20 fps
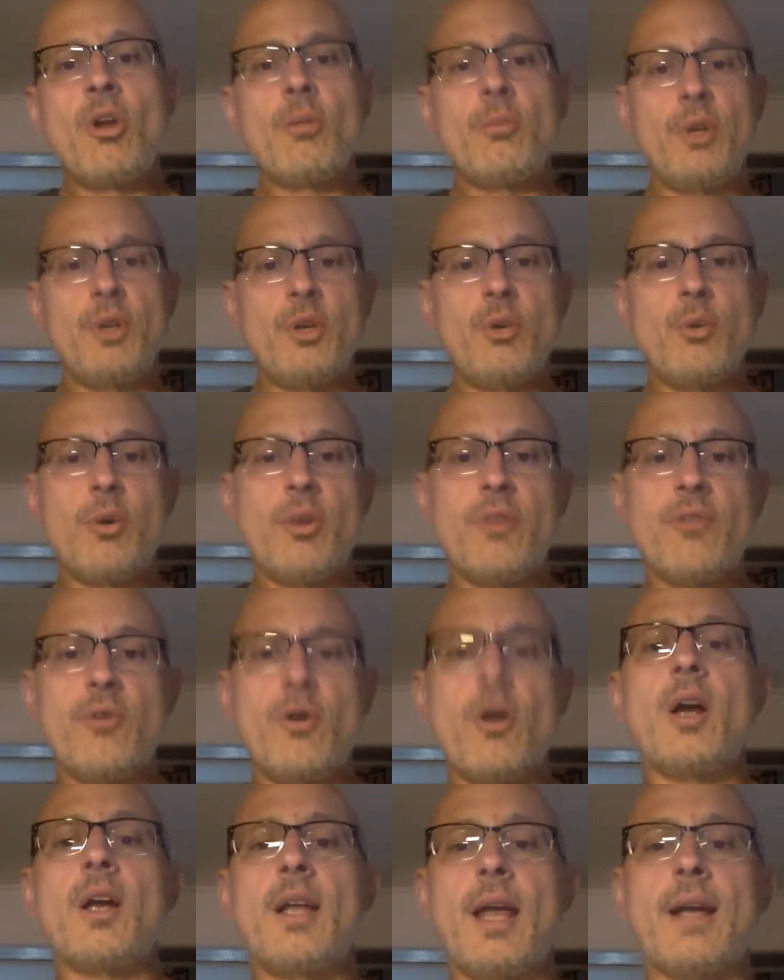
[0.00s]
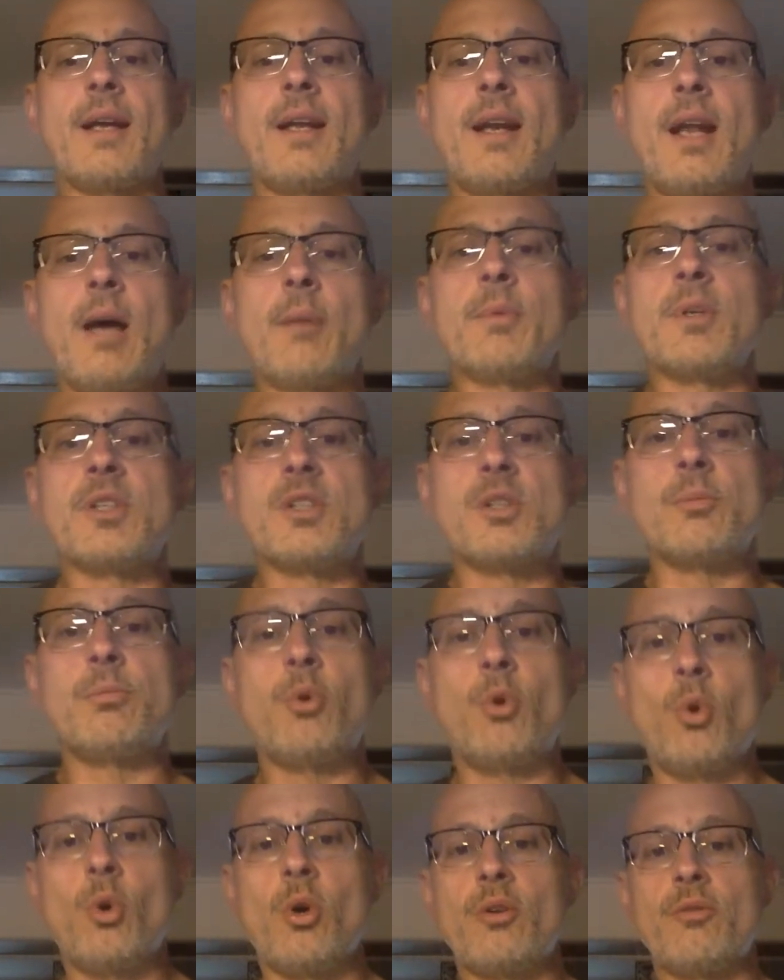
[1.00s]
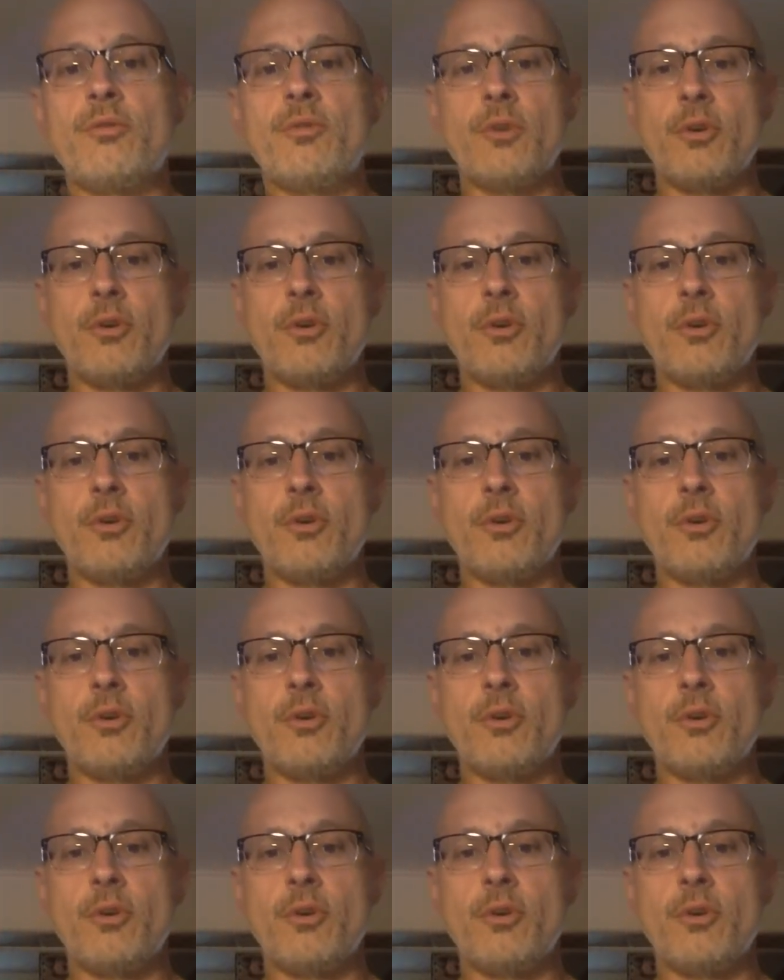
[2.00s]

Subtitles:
but you're withdrawing economic support